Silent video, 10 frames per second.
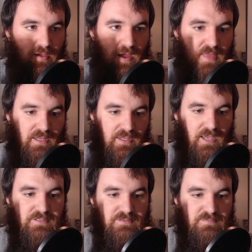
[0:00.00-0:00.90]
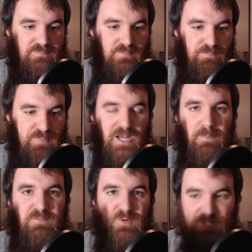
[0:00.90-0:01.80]
and then get beat
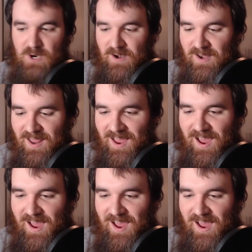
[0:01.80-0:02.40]
up in return,